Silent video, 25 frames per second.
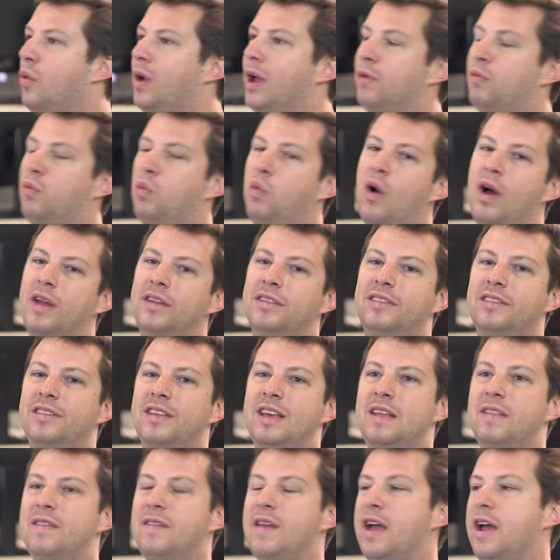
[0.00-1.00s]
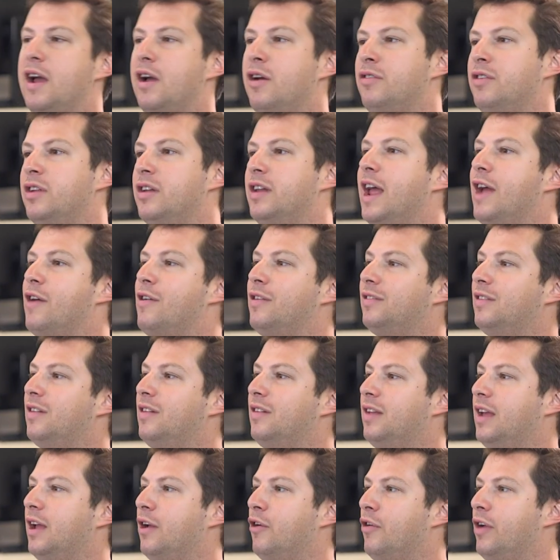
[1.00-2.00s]
We had one scene there, Daenerys
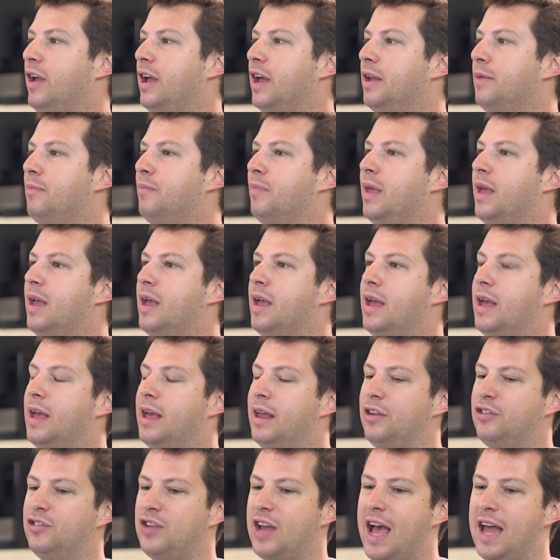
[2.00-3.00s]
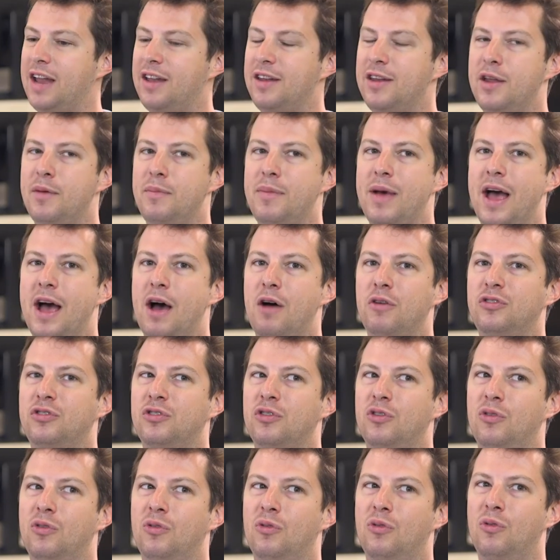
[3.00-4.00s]
and Tyrion chatting about
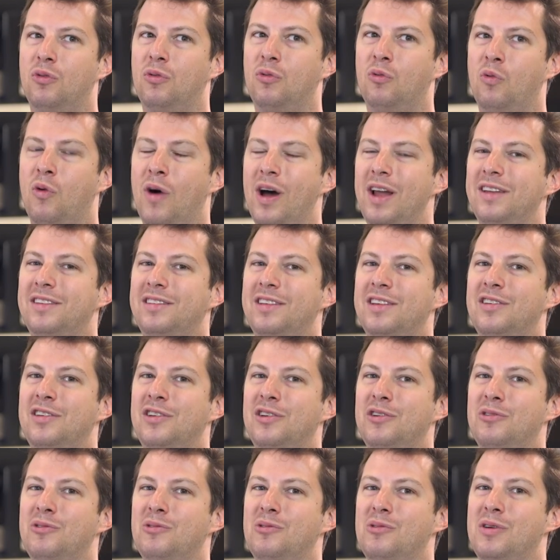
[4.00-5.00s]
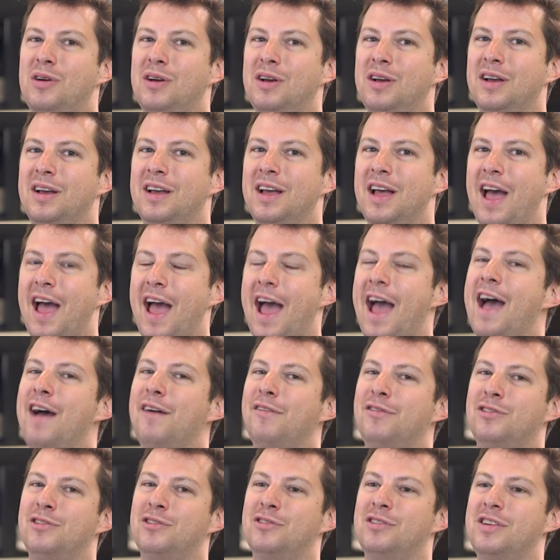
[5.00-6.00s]
what to do
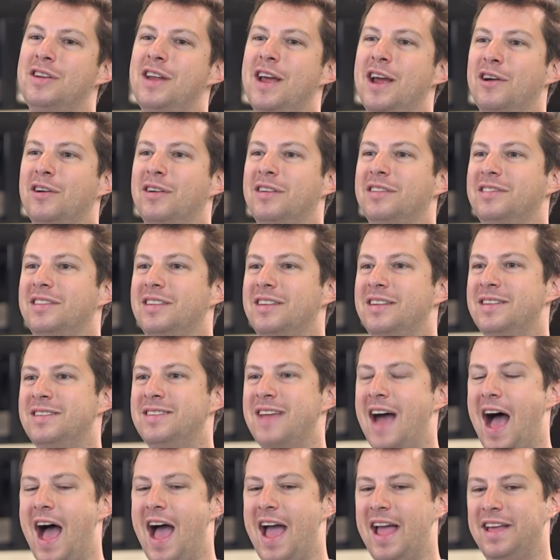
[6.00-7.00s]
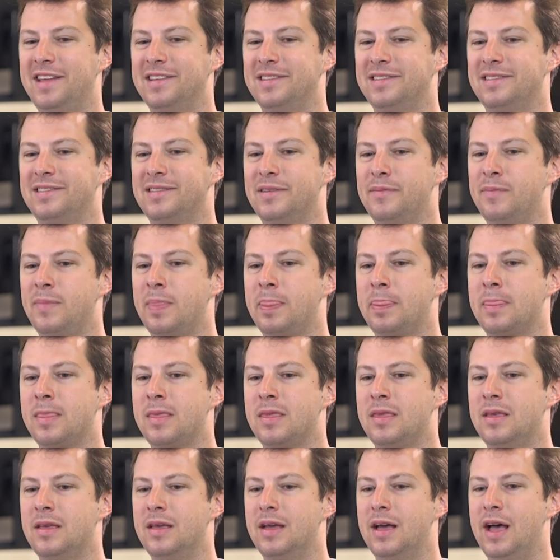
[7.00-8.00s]
after Daenerys dies.
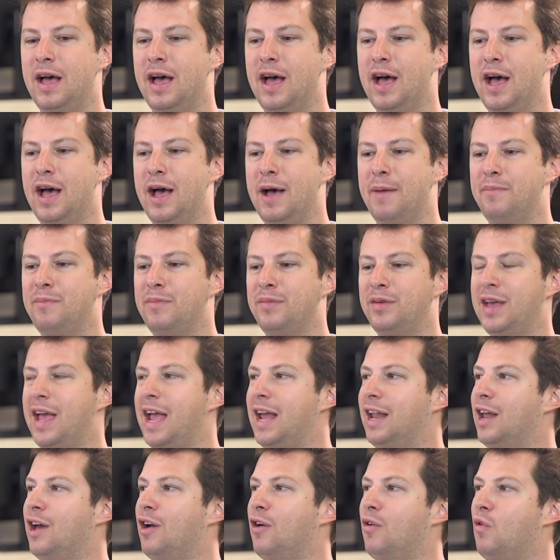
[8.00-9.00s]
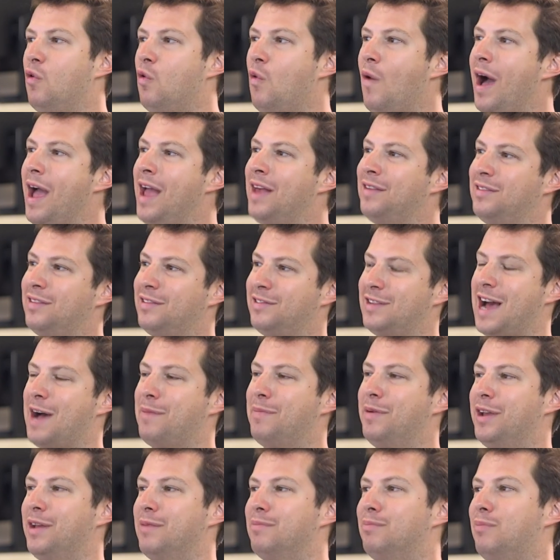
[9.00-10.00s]
Uh, Kayla, why is this
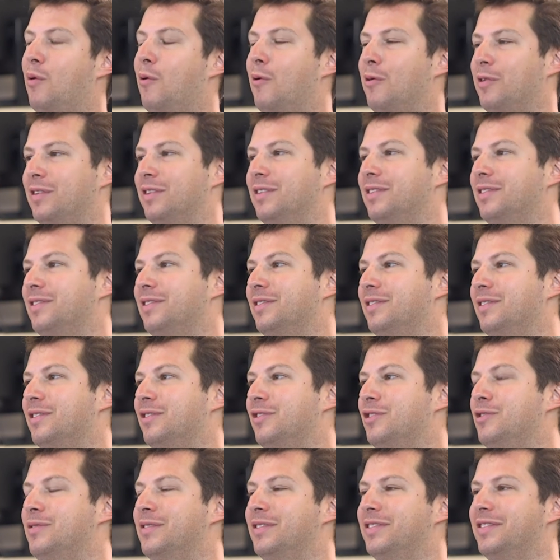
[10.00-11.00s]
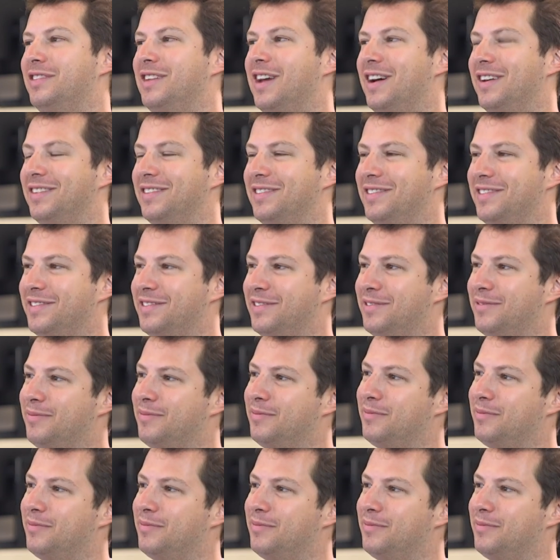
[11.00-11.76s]
topic important to discuss?